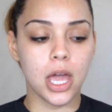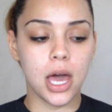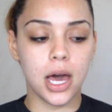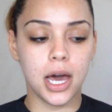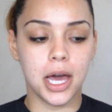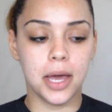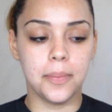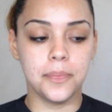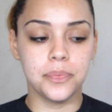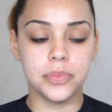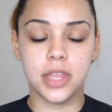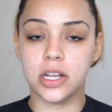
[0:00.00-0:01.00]

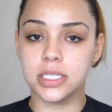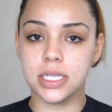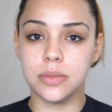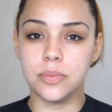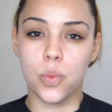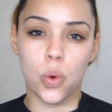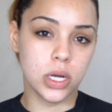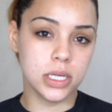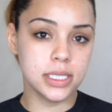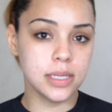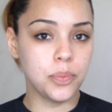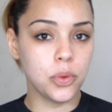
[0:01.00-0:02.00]
there's a more
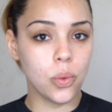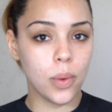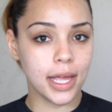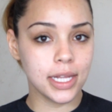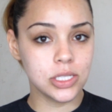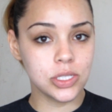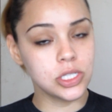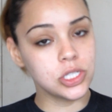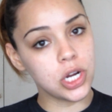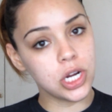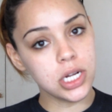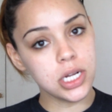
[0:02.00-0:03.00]
simple way to
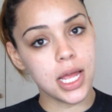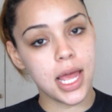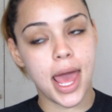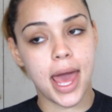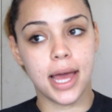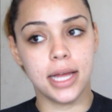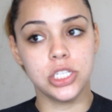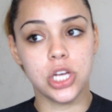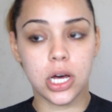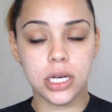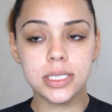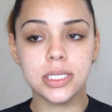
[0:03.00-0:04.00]
start, and
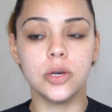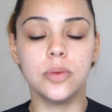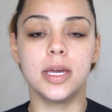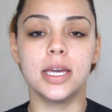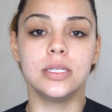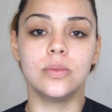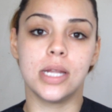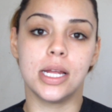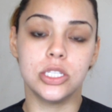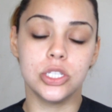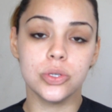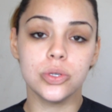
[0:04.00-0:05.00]
also because when I
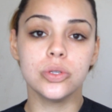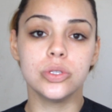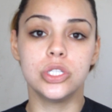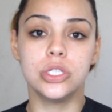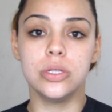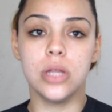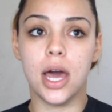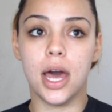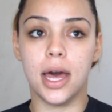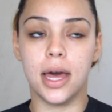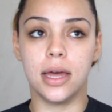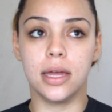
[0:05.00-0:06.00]
do
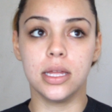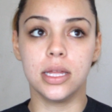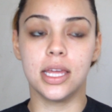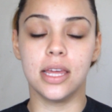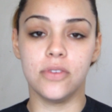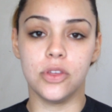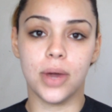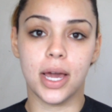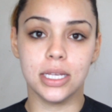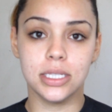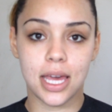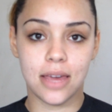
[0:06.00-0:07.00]
give you
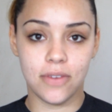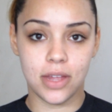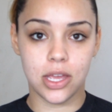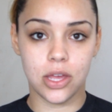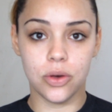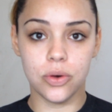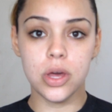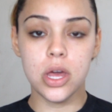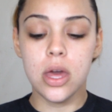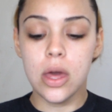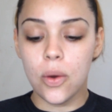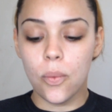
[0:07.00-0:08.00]
guys a video
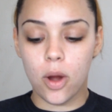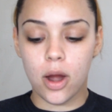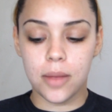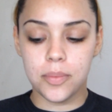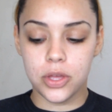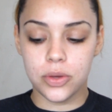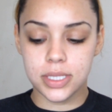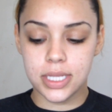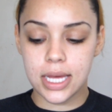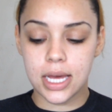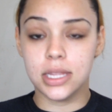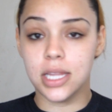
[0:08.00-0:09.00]
where I'm
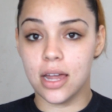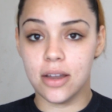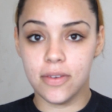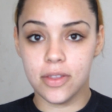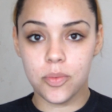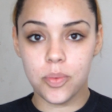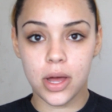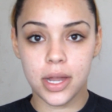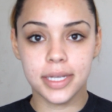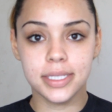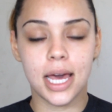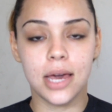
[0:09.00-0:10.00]
using a lot of other
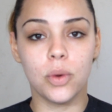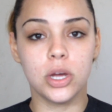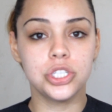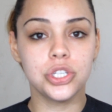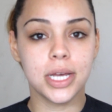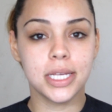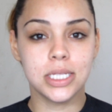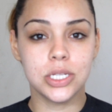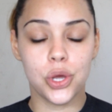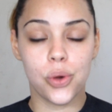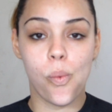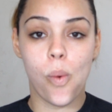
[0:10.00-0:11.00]
products, I want you guys to
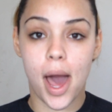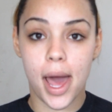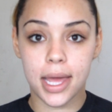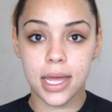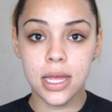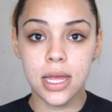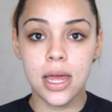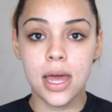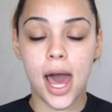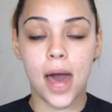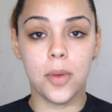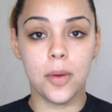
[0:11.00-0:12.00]
know why
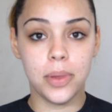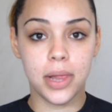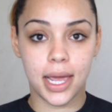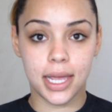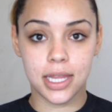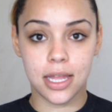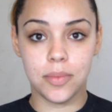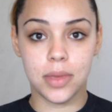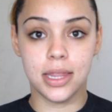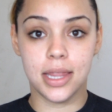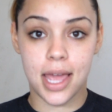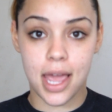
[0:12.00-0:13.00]
I'm applying them
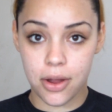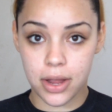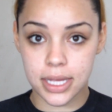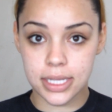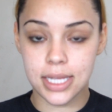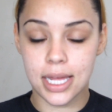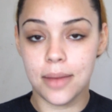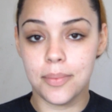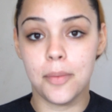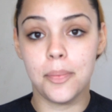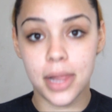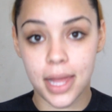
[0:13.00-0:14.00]
in the areas that I'm
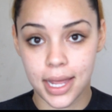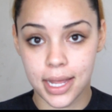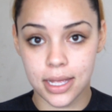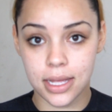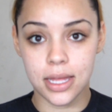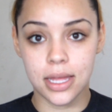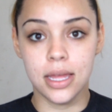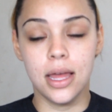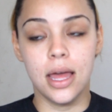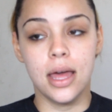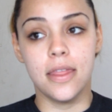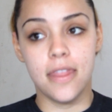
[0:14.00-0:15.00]
applying
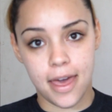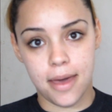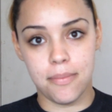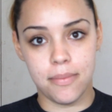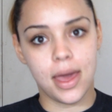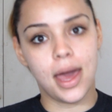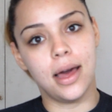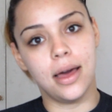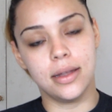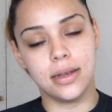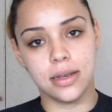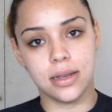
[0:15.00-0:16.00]
them
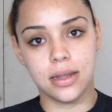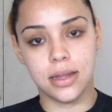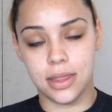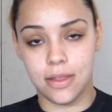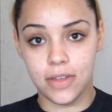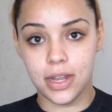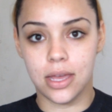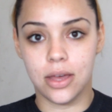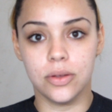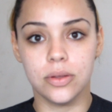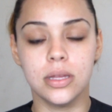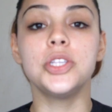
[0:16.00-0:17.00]
at in the
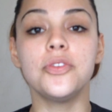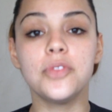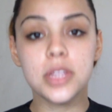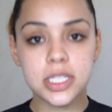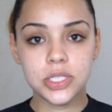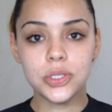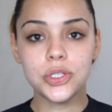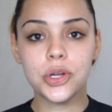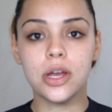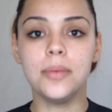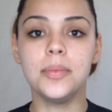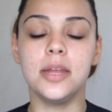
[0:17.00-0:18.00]
video. So for this
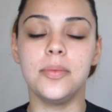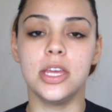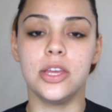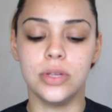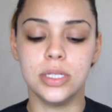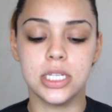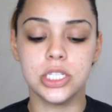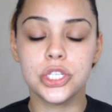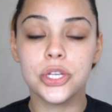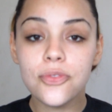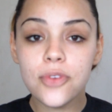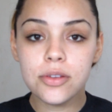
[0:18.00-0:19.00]
tutorial I'm going to be using
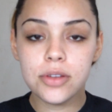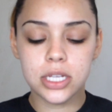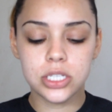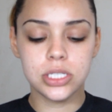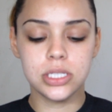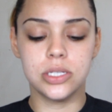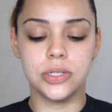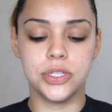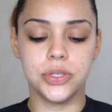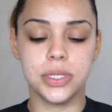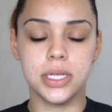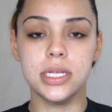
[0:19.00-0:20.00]
two foundations to
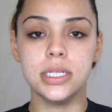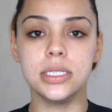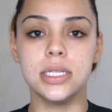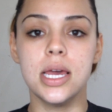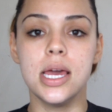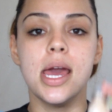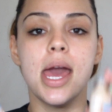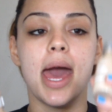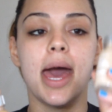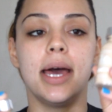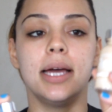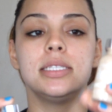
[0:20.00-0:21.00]
do this,
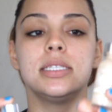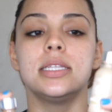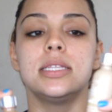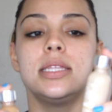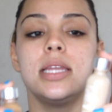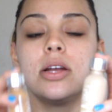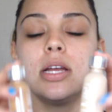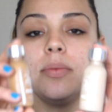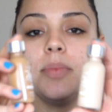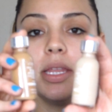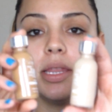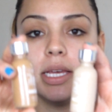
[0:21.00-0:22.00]
and they're going to
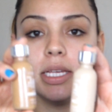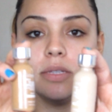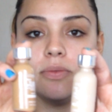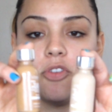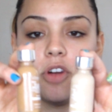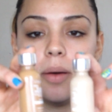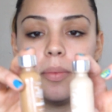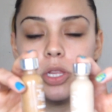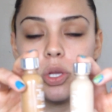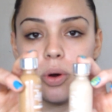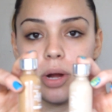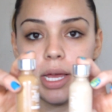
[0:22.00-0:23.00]
be these from
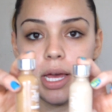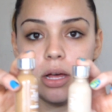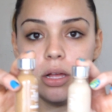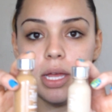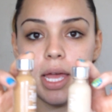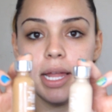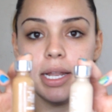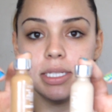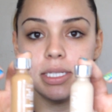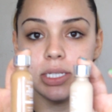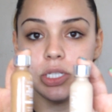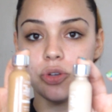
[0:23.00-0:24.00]
L'Oreal, and
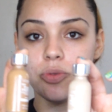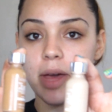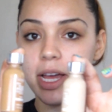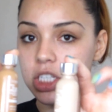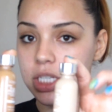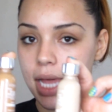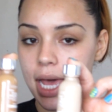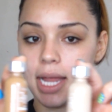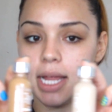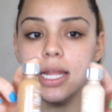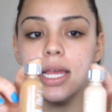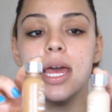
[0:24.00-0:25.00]
it's the True Match
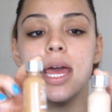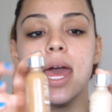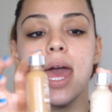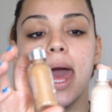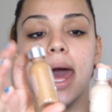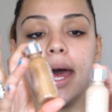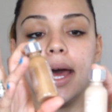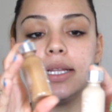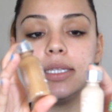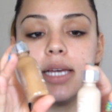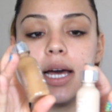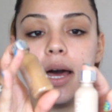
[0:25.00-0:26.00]
line,
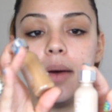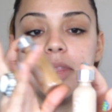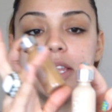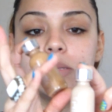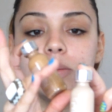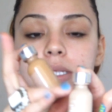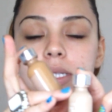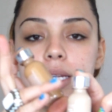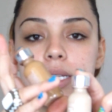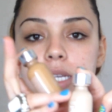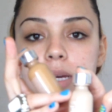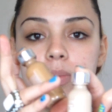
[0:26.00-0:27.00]
and this one's
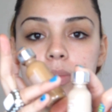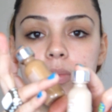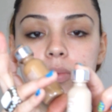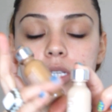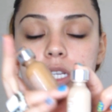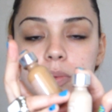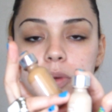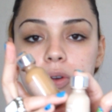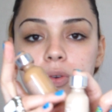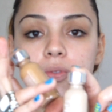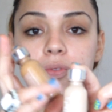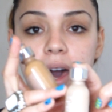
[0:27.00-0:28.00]
in
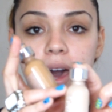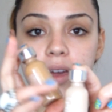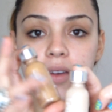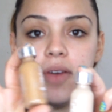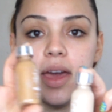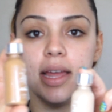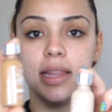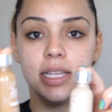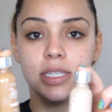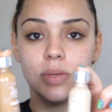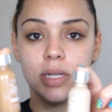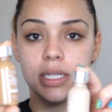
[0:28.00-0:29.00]
W5 and
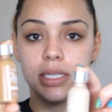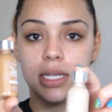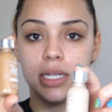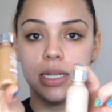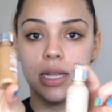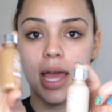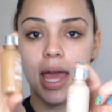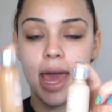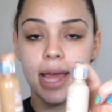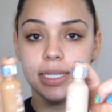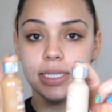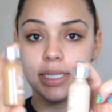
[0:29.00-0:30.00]
this one is in
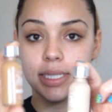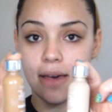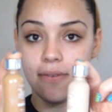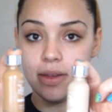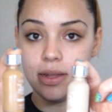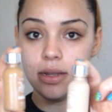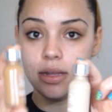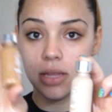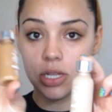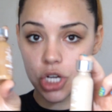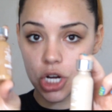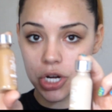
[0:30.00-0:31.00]
N7, the
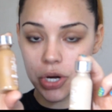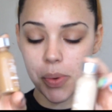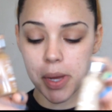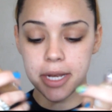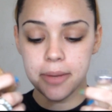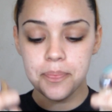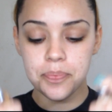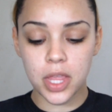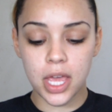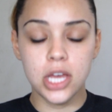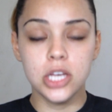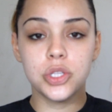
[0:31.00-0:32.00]
darker one.
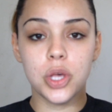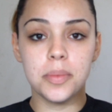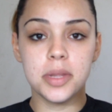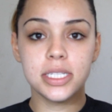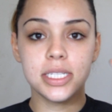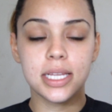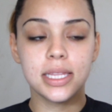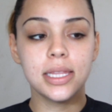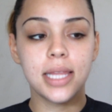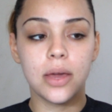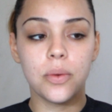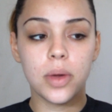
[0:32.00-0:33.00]
So I'm going to take the
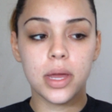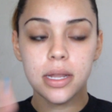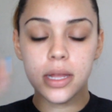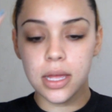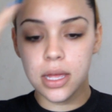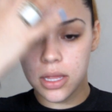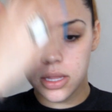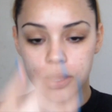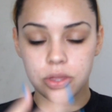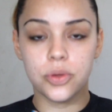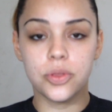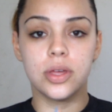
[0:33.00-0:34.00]
light one
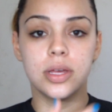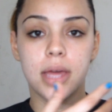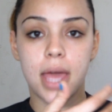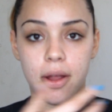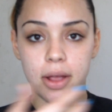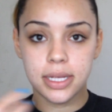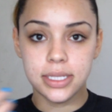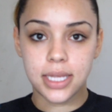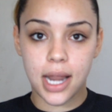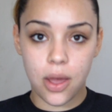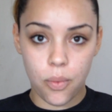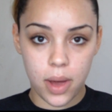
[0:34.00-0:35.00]
through the areas that
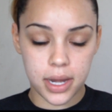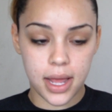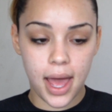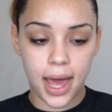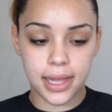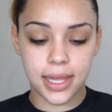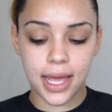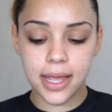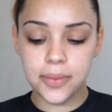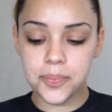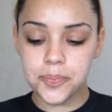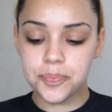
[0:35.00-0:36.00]
I want to
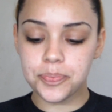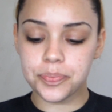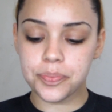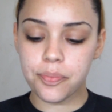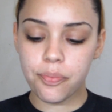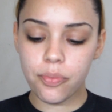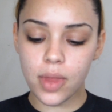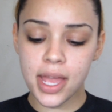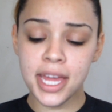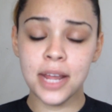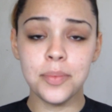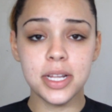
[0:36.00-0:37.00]
highlight,
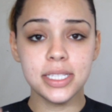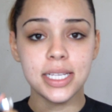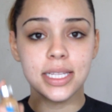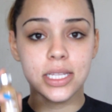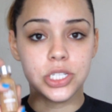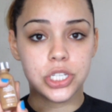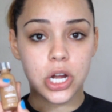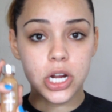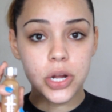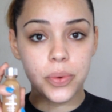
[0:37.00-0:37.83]
and I'm going to take the dark